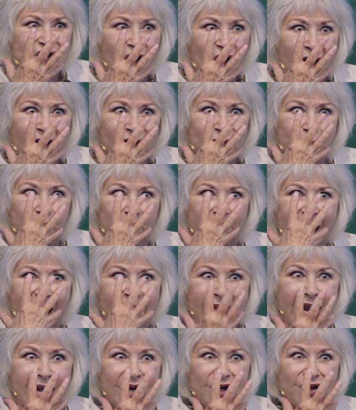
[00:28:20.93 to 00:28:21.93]
God
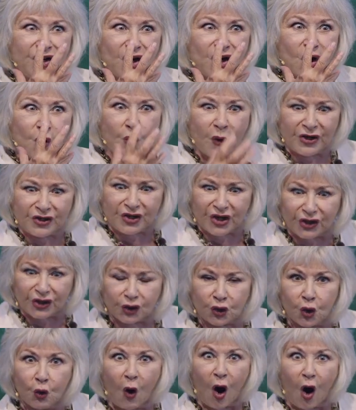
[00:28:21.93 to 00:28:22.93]
created you, which is
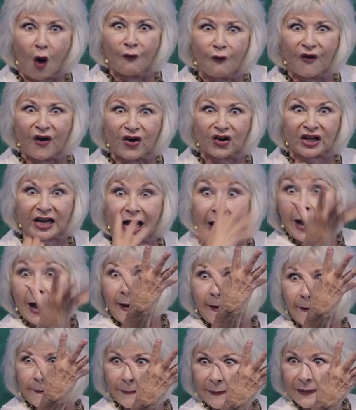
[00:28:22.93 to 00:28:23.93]
to
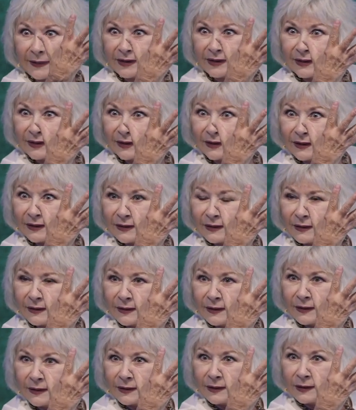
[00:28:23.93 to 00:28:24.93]
overcome.
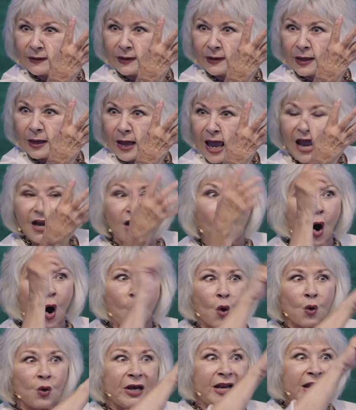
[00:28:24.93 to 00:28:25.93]
And
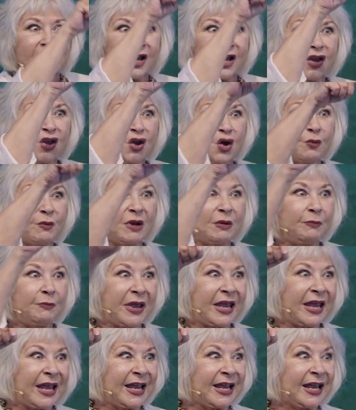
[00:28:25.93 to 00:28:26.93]
only a human
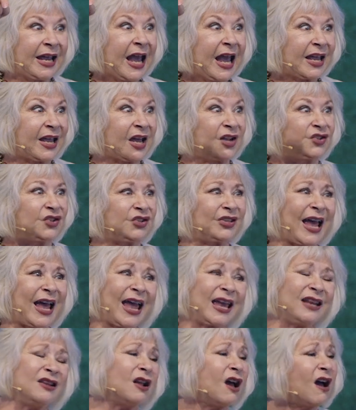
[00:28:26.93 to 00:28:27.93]
being can
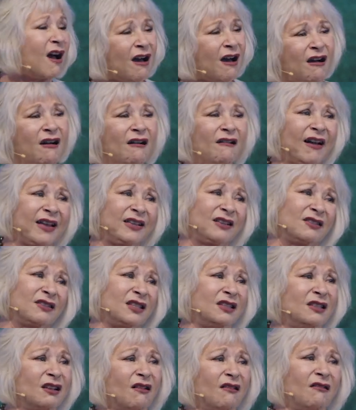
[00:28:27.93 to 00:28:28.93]
say, No, I
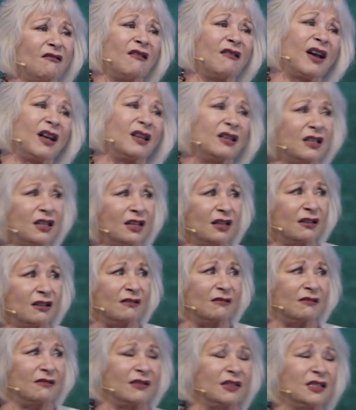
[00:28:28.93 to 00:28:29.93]
just don't want to.
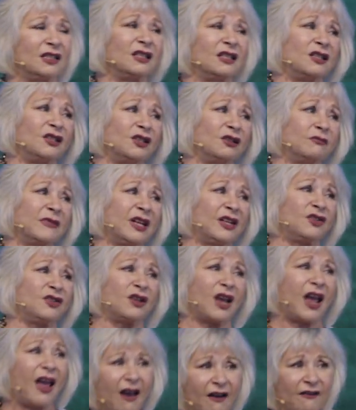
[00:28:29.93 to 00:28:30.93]
It's just too much
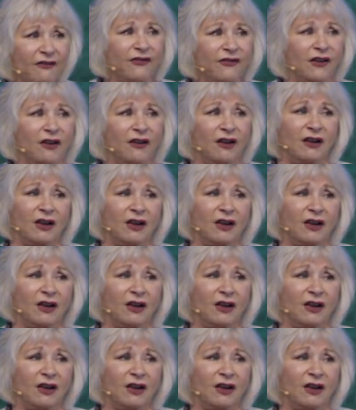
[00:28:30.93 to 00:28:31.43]
effort.